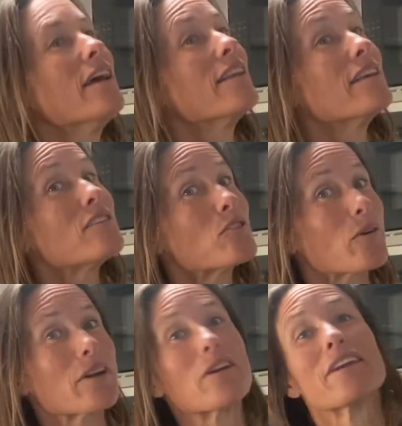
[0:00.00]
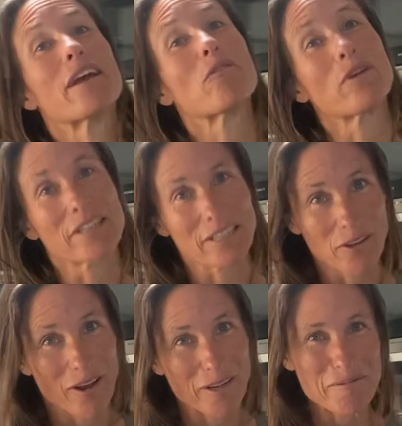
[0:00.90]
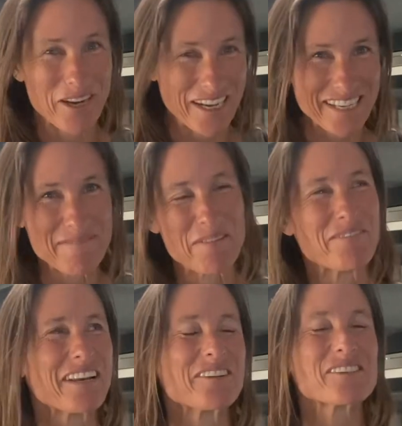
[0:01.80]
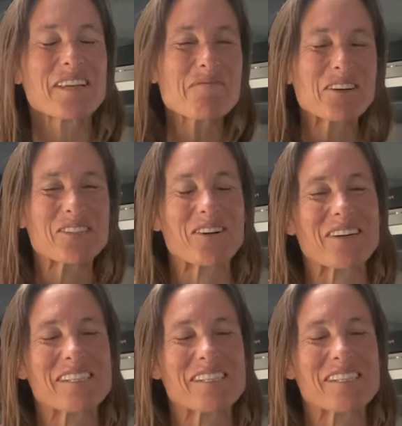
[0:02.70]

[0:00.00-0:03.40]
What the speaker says: This story could get really long. I'm trying to keep the video somewhat short.